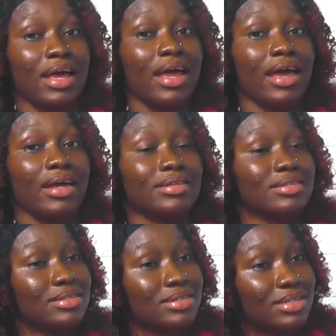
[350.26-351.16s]
And
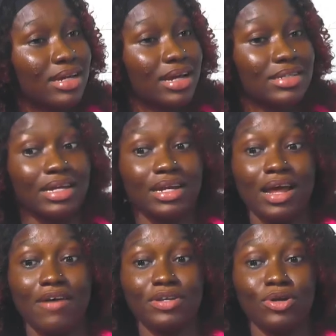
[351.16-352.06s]
since then, I started
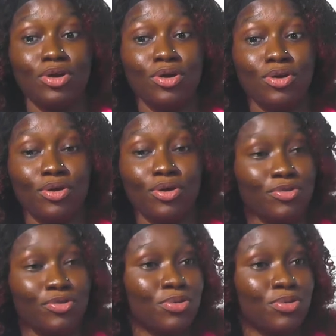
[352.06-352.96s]
having a lot
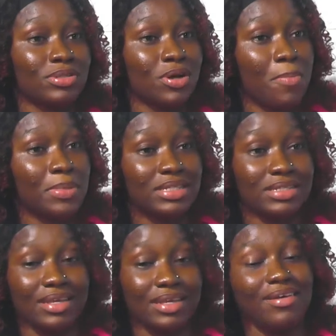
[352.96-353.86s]
of calls. Come and
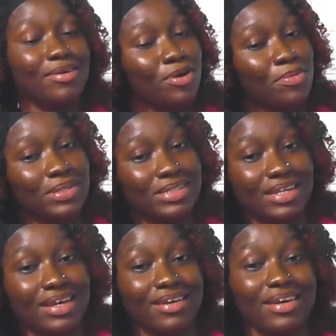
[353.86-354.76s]
sing here, come and
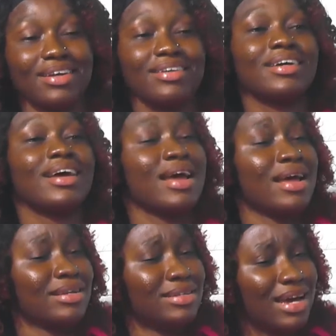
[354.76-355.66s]
sing here. And
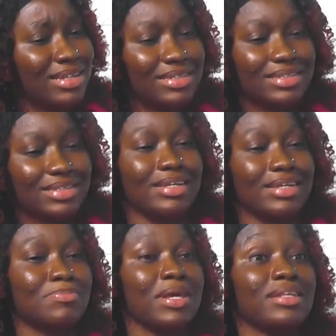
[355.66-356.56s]
that
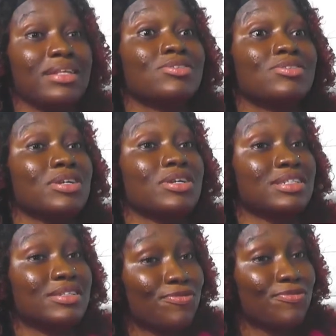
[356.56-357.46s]
has been the
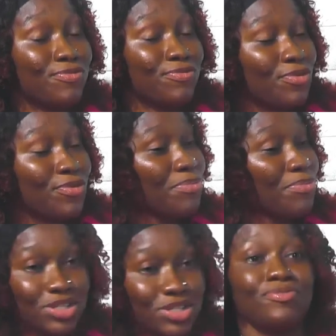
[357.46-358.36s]

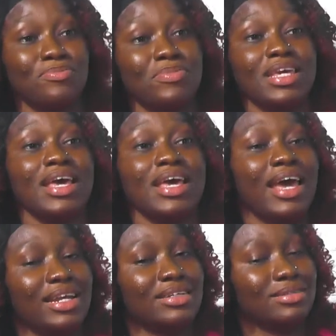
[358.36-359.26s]
transformation for me.
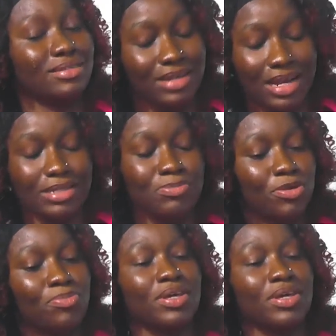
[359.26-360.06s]
And that has brought me